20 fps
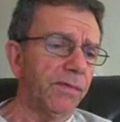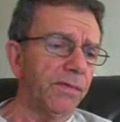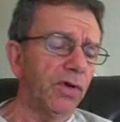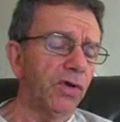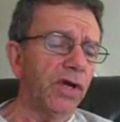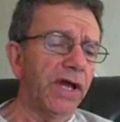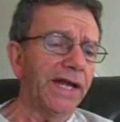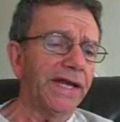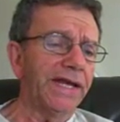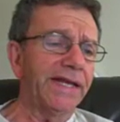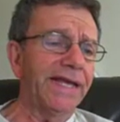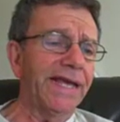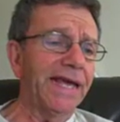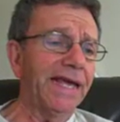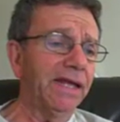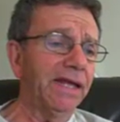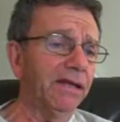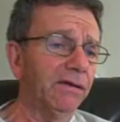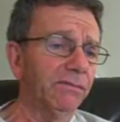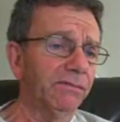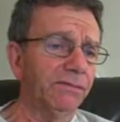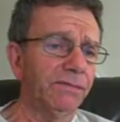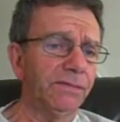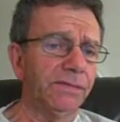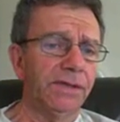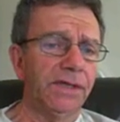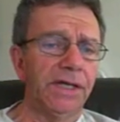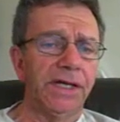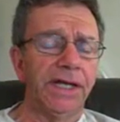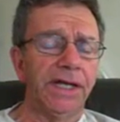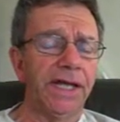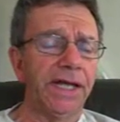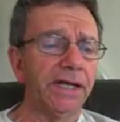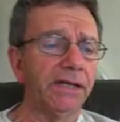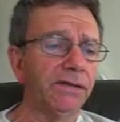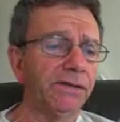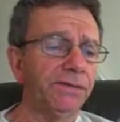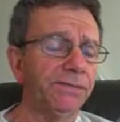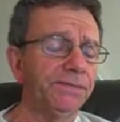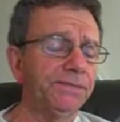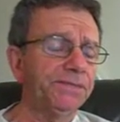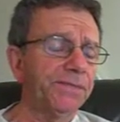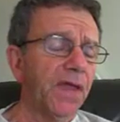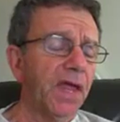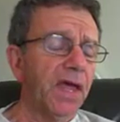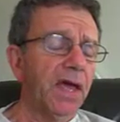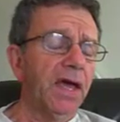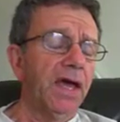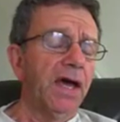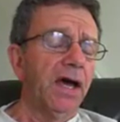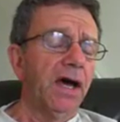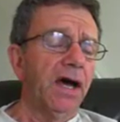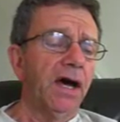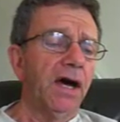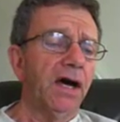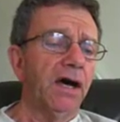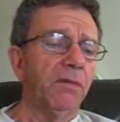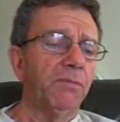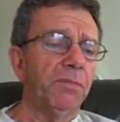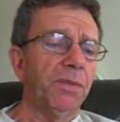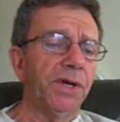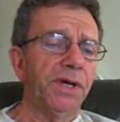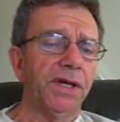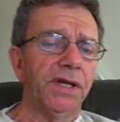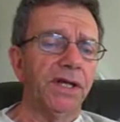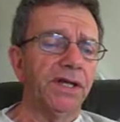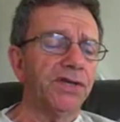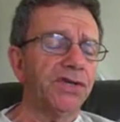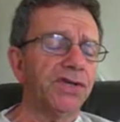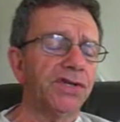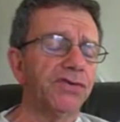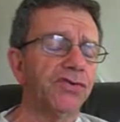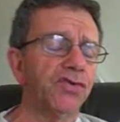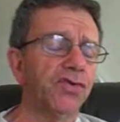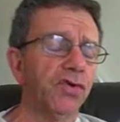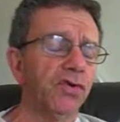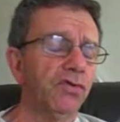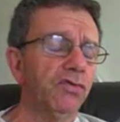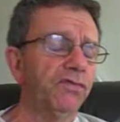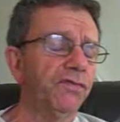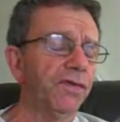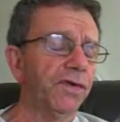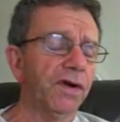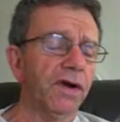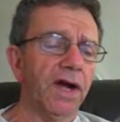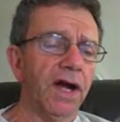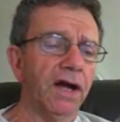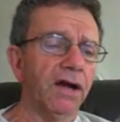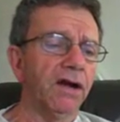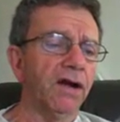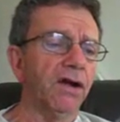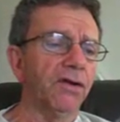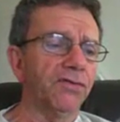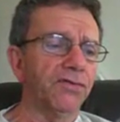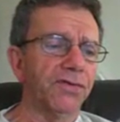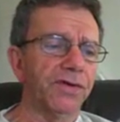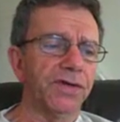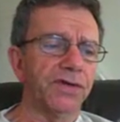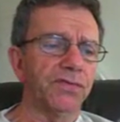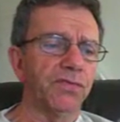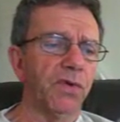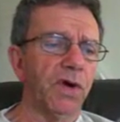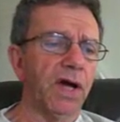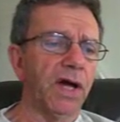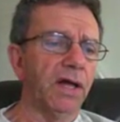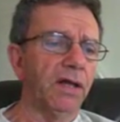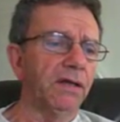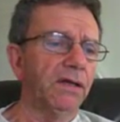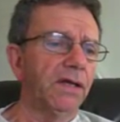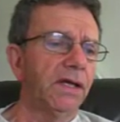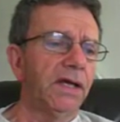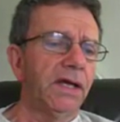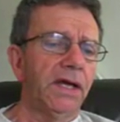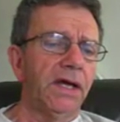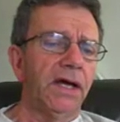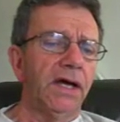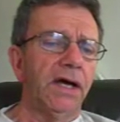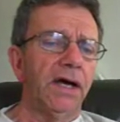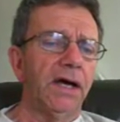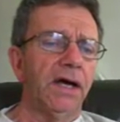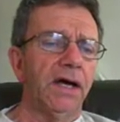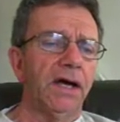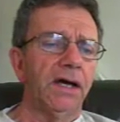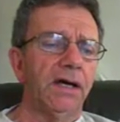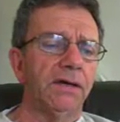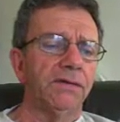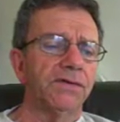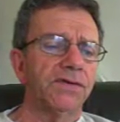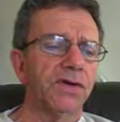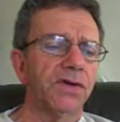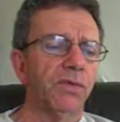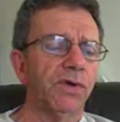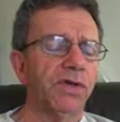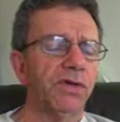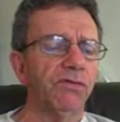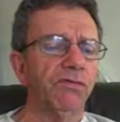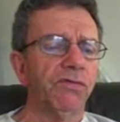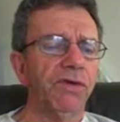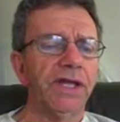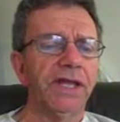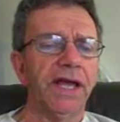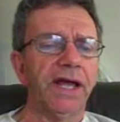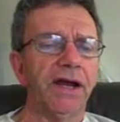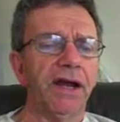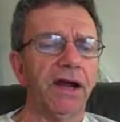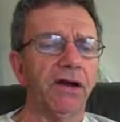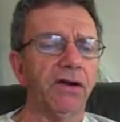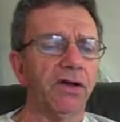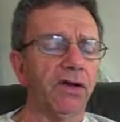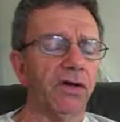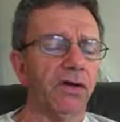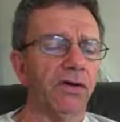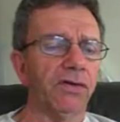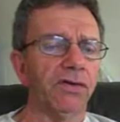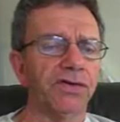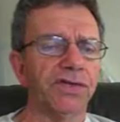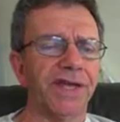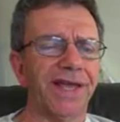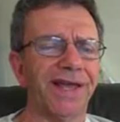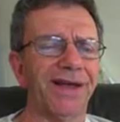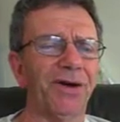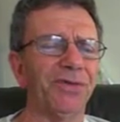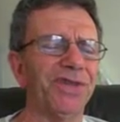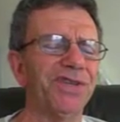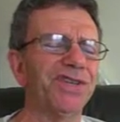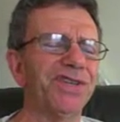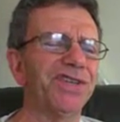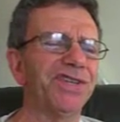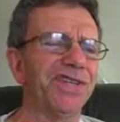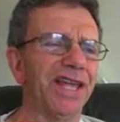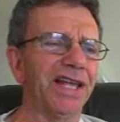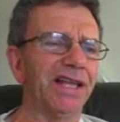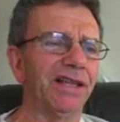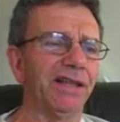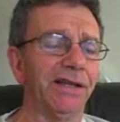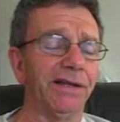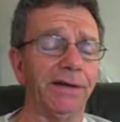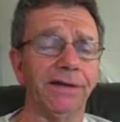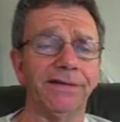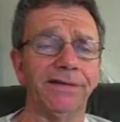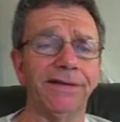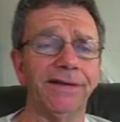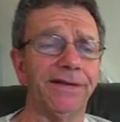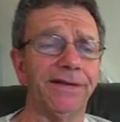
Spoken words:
United Kingdom, England, but it is true for our country as well. So when you read that article, you'll say, "Oh, this is England."